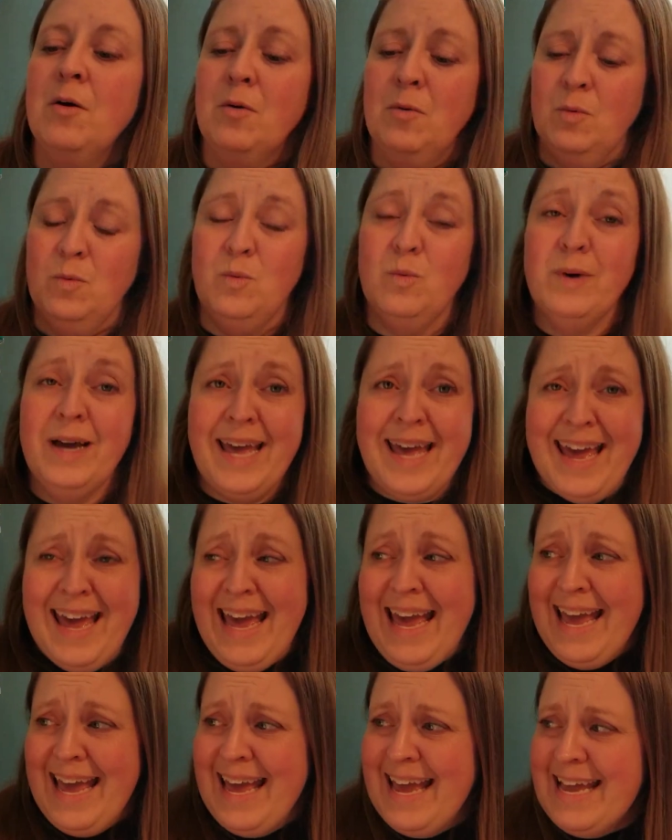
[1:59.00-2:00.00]

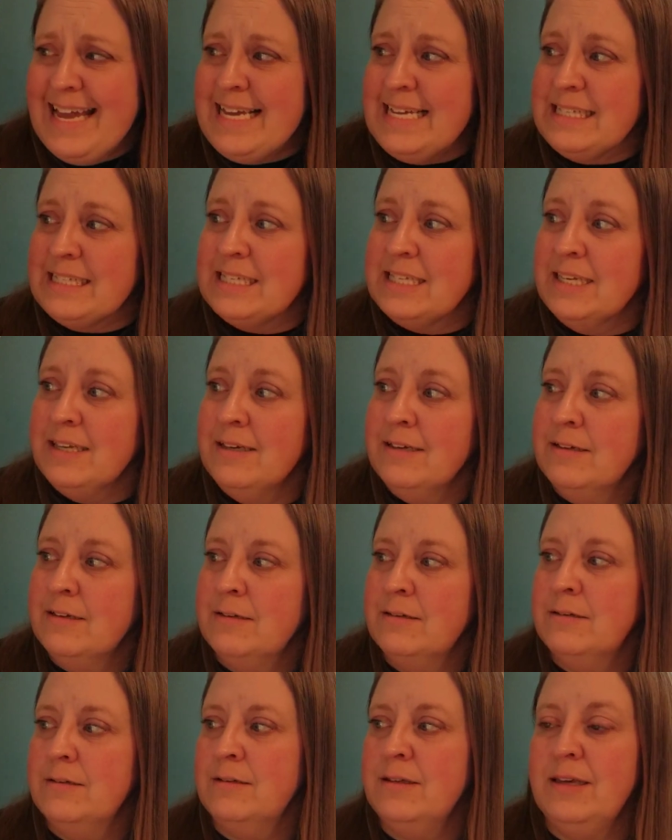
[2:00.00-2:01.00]
Wait!
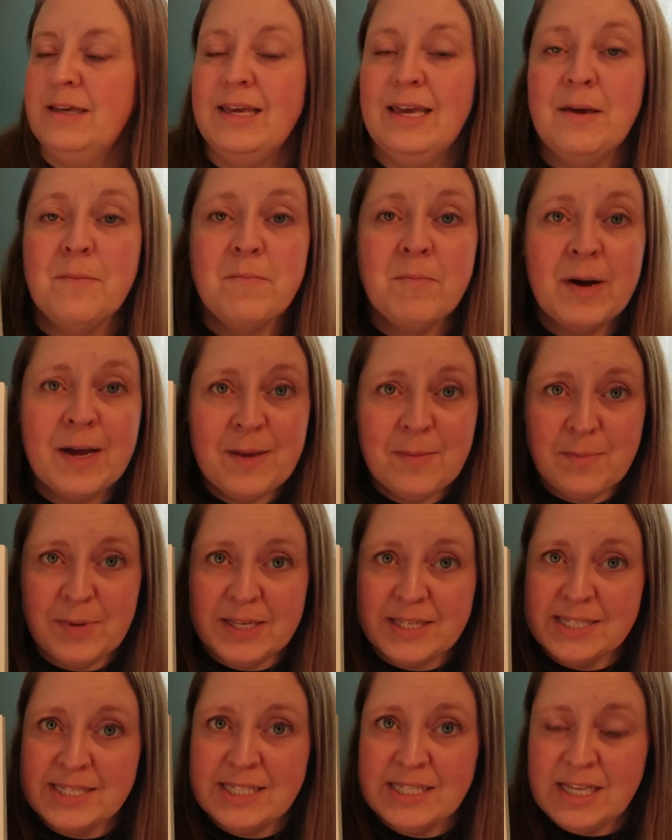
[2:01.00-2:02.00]
It might be
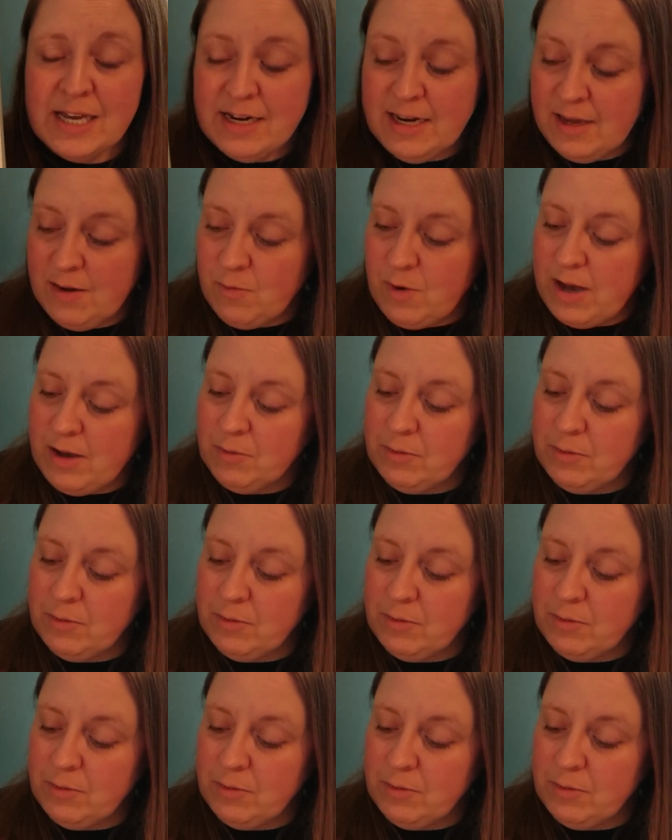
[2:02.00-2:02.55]
sunny while